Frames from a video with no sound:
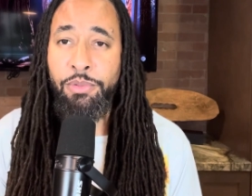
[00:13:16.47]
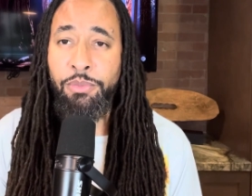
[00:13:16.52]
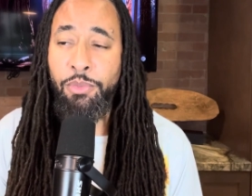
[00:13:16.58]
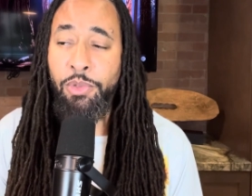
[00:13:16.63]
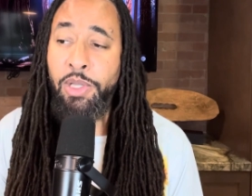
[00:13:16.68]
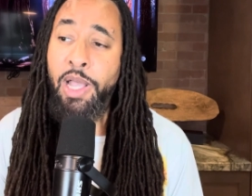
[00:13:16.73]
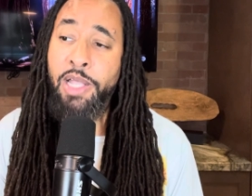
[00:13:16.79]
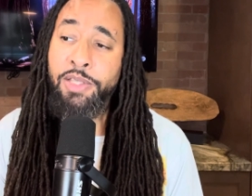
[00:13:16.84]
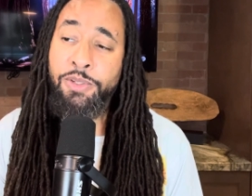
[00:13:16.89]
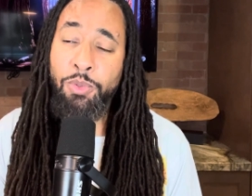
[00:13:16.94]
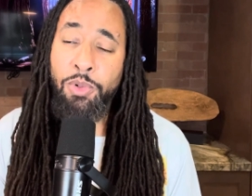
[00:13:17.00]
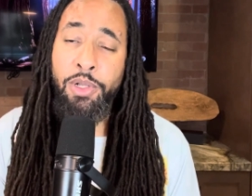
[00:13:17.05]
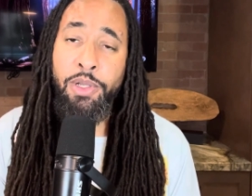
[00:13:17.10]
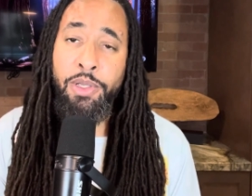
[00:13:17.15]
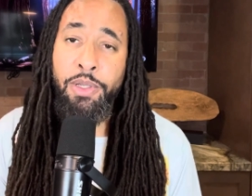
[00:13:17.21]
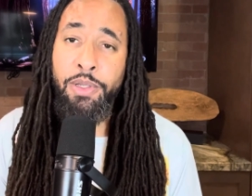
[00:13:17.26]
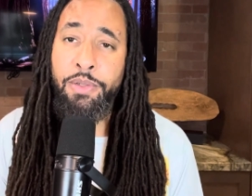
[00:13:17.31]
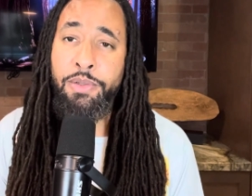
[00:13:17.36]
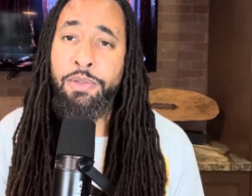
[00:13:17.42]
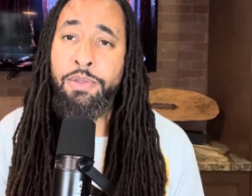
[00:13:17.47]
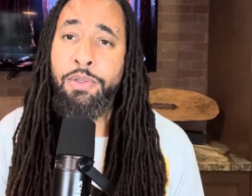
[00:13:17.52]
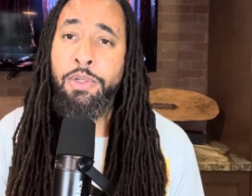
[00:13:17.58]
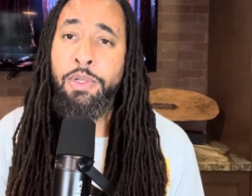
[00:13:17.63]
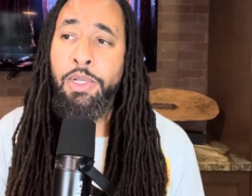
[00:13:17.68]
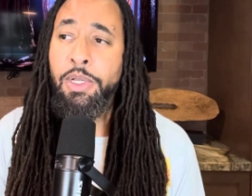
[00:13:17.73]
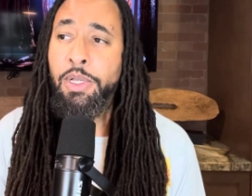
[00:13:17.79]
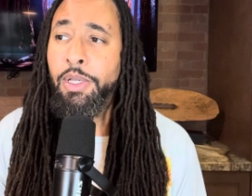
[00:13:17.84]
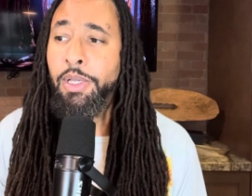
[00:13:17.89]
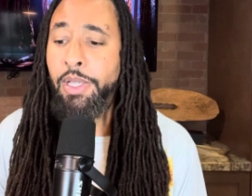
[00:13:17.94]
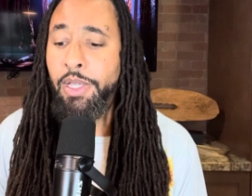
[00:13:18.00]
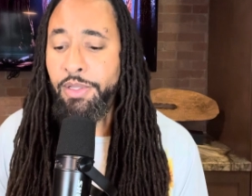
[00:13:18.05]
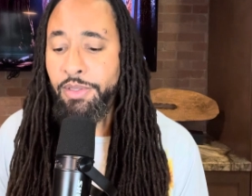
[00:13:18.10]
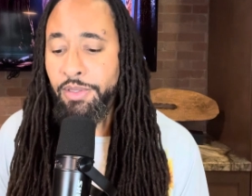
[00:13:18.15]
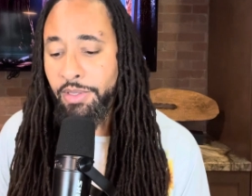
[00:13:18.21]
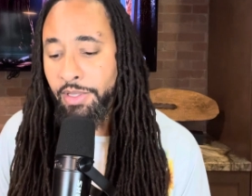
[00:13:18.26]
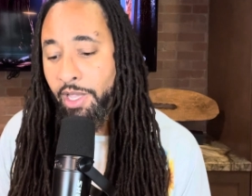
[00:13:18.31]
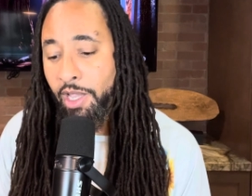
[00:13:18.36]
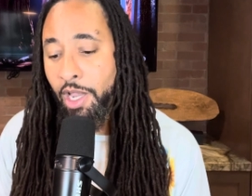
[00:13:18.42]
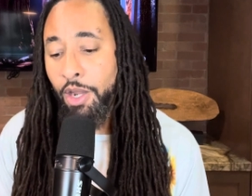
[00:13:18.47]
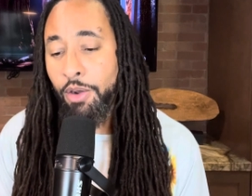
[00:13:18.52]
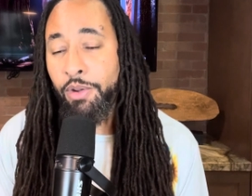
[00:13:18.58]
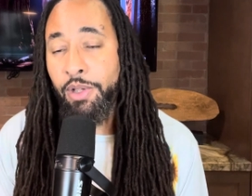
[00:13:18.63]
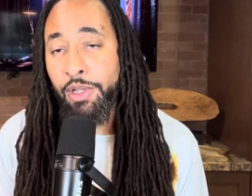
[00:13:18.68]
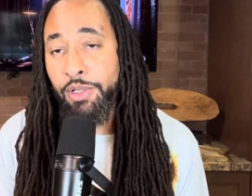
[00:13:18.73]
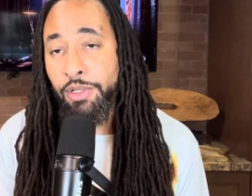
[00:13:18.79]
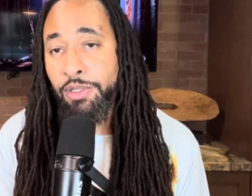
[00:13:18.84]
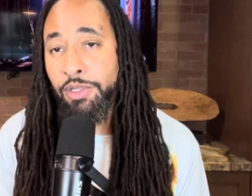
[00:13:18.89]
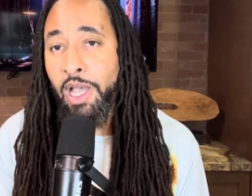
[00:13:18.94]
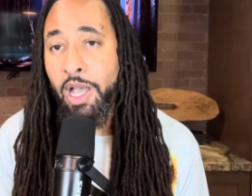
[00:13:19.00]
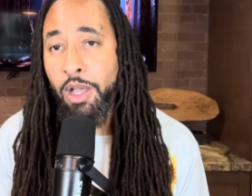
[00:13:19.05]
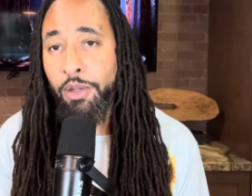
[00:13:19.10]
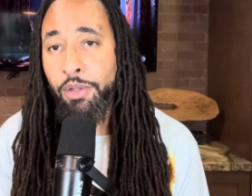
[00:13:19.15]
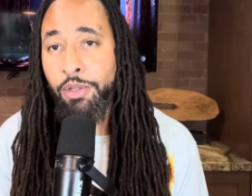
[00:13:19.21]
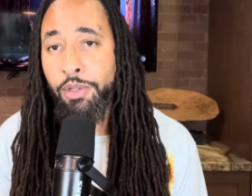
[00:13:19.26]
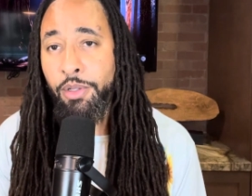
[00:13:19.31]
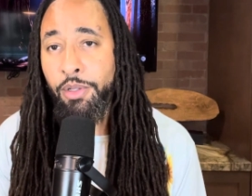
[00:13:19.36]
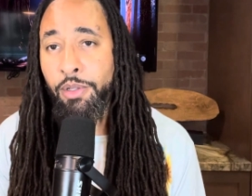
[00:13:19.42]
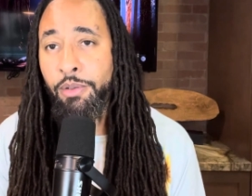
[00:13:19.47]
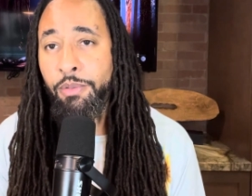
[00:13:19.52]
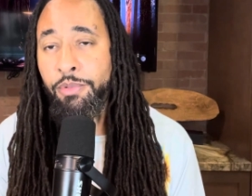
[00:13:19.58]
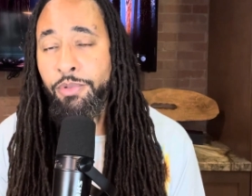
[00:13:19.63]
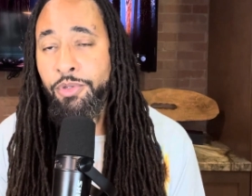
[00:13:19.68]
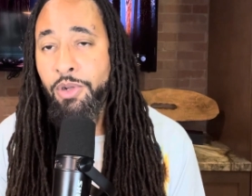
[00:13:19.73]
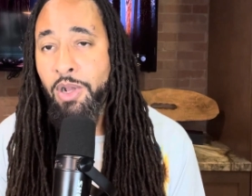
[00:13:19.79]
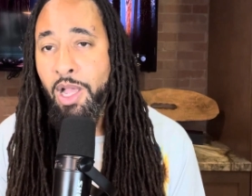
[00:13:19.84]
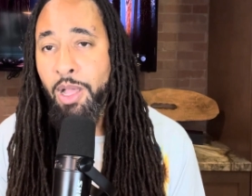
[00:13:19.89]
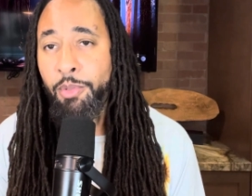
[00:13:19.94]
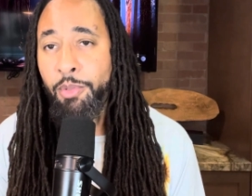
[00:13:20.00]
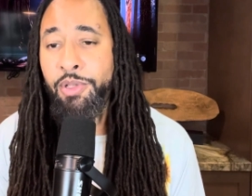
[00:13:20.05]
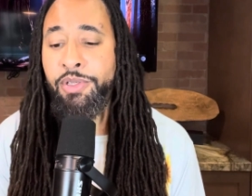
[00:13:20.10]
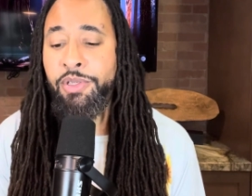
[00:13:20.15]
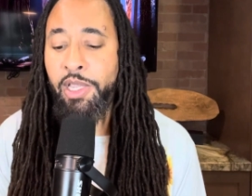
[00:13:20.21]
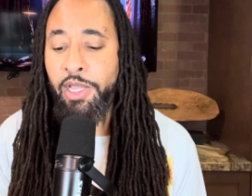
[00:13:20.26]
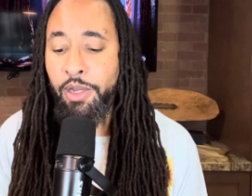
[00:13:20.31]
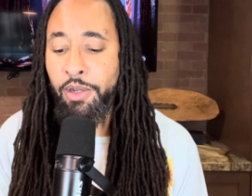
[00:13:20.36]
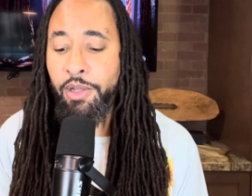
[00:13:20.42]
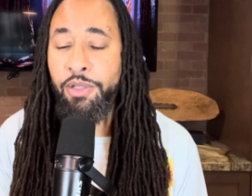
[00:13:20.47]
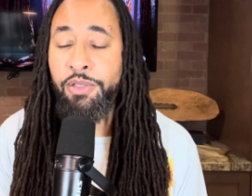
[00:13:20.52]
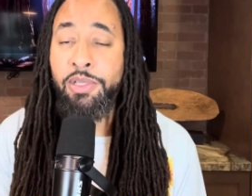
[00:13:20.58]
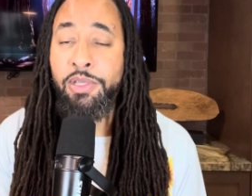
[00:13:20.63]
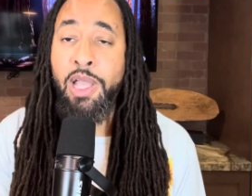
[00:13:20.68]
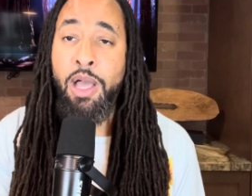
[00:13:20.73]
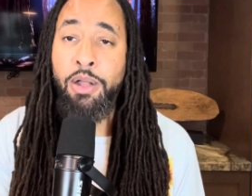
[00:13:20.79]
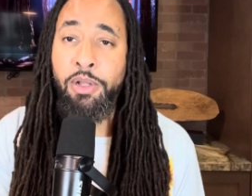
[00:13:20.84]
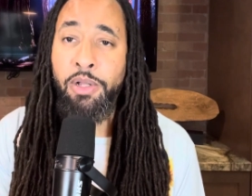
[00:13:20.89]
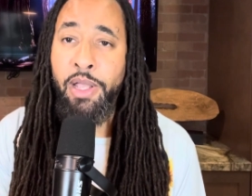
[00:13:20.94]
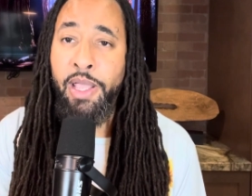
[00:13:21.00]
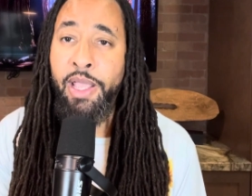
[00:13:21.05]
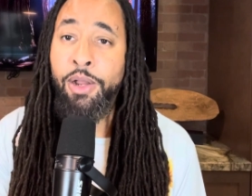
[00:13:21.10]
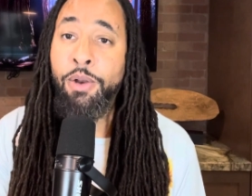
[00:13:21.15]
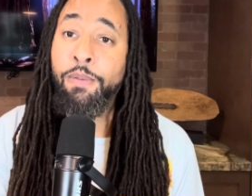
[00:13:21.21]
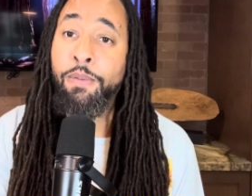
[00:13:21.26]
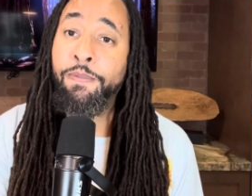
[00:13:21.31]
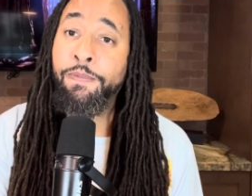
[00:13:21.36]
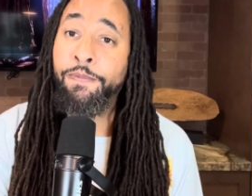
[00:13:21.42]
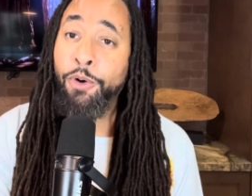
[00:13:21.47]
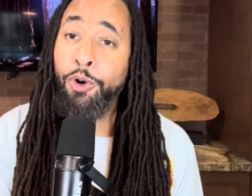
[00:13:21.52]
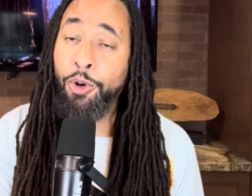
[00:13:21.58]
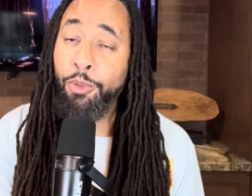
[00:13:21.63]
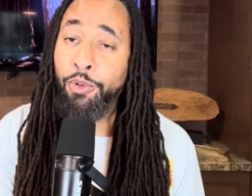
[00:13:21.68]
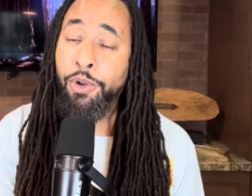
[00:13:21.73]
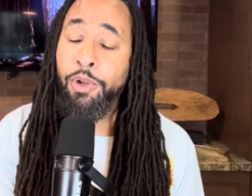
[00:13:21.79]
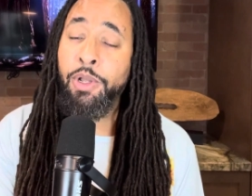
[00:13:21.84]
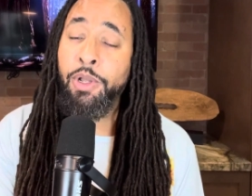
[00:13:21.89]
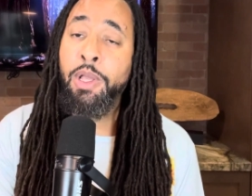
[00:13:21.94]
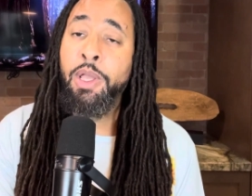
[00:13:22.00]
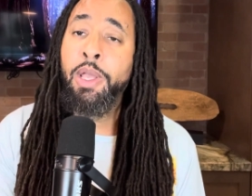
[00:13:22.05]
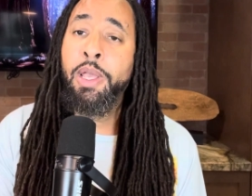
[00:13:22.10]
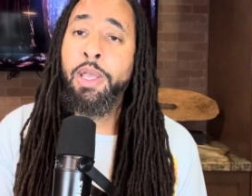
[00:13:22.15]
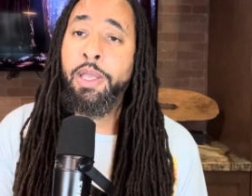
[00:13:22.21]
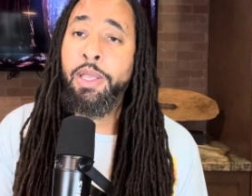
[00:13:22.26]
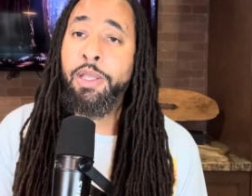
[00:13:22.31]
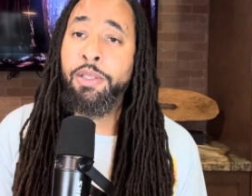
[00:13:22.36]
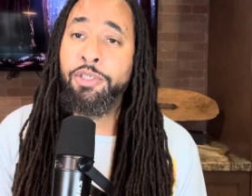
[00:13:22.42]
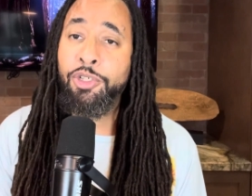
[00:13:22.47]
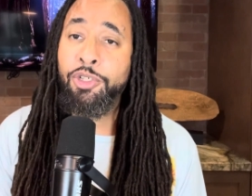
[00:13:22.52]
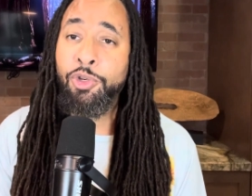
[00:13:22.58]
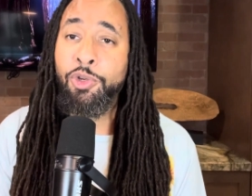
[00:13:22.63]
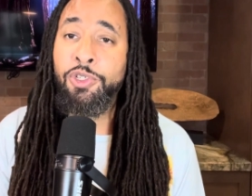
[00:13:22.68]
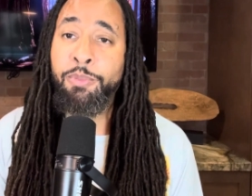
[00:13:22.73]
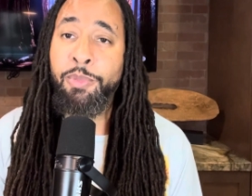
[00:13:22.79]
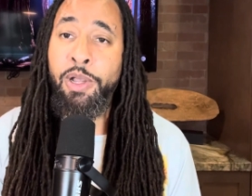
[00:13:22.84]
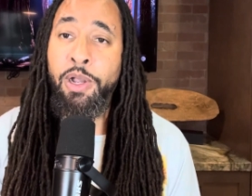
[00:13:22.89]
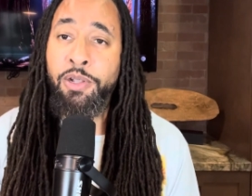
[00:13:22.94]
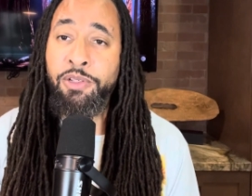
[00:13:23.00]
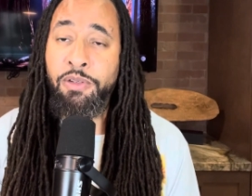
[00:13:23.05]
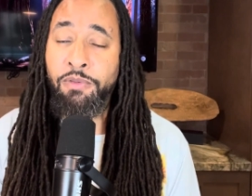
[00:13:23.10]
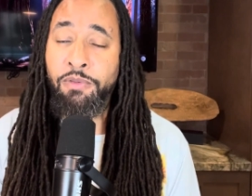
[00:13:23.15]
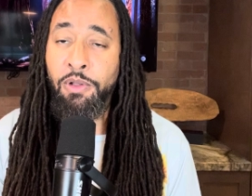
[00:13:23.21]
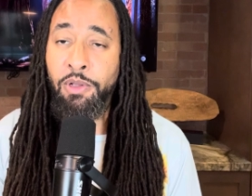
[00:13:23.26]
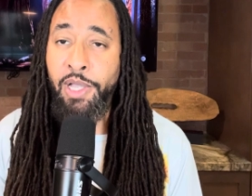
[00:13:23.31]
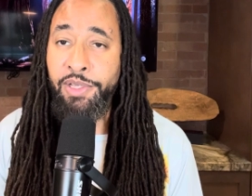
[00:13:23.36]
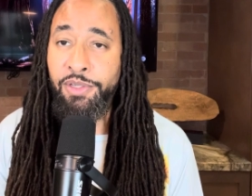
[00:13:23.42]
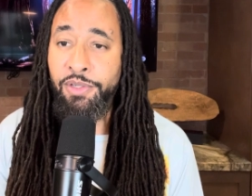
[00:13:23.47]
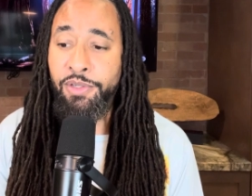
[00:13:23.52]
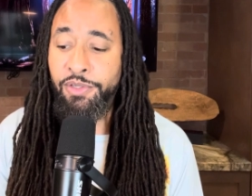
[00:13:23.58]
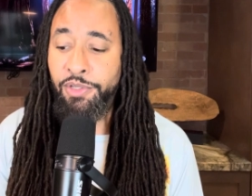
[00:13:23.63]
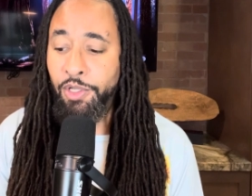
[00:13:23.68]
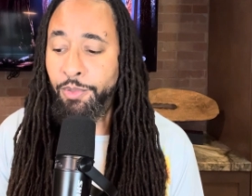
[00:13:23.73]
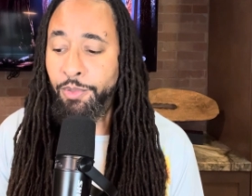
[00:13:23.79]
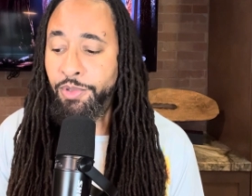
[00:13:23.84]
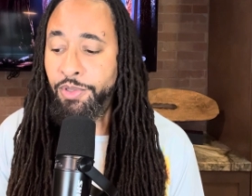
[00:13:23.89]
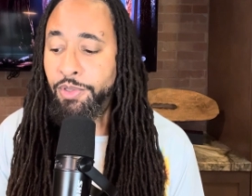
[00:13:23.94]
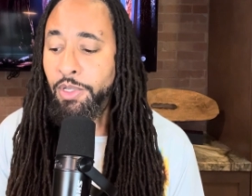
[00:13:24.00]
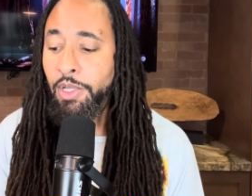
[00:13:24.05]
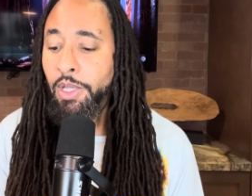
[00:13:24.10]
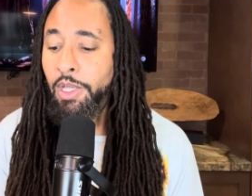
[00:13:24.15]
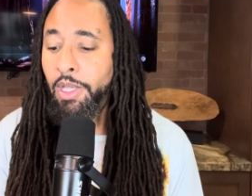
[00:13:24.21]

Well, that's what it is. He's carrying childhood trauma. He's carrying childhood anger forward into his marriage and relationships.